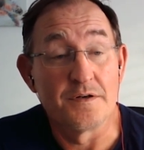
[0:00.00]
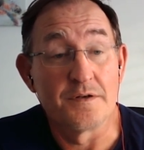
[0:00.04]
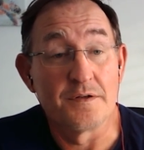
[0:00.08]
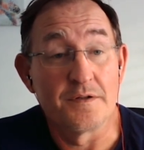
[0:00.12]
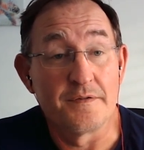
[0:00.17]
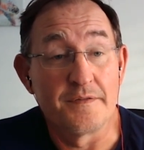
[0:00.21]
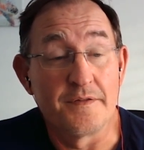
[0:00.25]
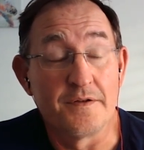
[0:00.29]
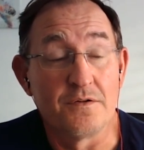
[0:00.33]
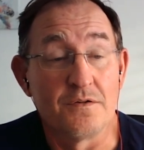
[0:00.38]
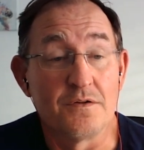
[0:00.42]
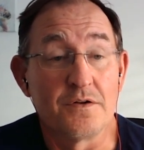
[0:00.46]

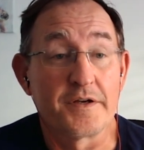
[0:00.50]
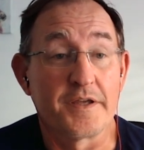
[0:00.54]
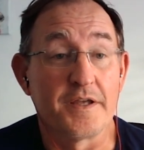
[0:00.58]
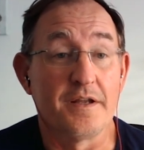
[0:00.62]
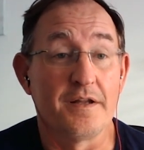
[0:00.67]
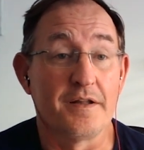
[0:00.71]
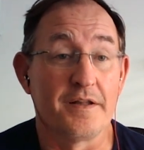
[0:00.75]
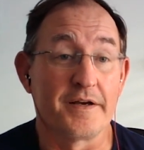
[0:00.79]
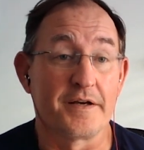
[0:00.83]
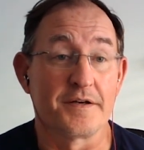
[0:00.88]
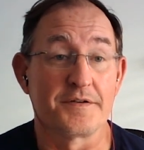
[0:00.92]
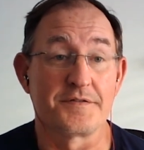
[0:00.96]
They'll
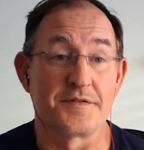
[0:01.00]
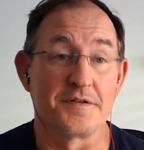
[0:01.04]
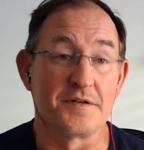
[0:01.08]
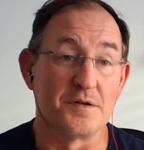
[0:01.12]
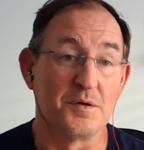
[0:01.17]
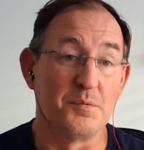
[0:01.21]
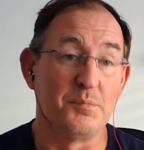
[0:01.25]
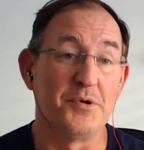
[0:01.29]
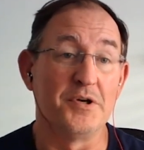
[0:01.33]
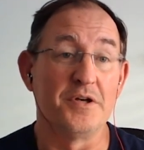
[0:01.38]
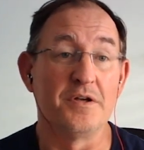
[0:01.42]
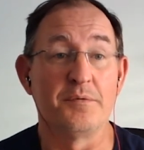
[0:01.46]
look at like a
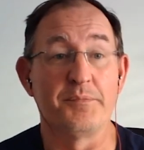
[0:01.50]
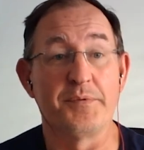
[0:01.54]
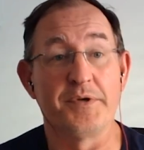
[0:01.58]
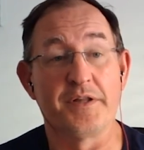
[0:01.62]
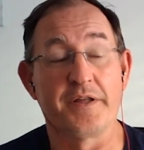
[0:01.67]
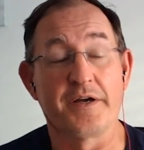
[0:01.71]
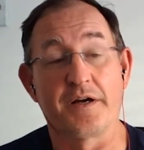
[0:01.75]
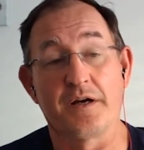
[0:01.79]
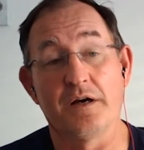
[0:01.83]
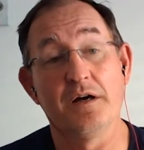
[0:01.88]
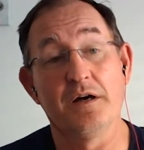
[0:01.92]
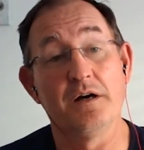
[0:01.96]
single bill and
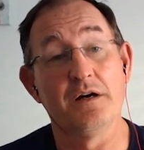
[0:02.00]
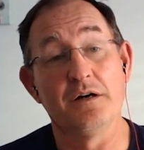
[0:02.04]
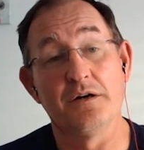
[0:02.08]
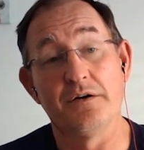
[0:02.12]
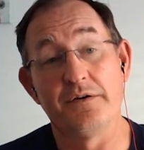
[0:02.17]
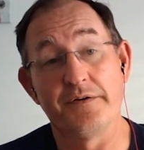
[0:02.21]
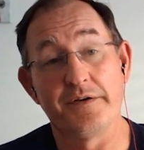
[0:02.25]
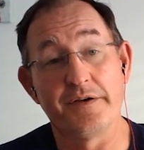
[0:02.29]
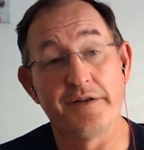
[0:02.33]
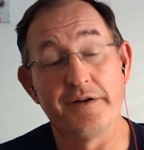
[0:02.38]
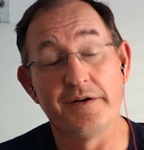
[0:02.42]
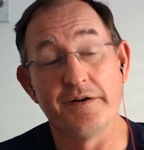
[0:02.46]
be like,
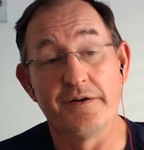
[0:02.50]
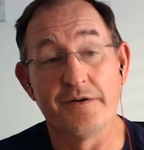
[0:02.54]
oh,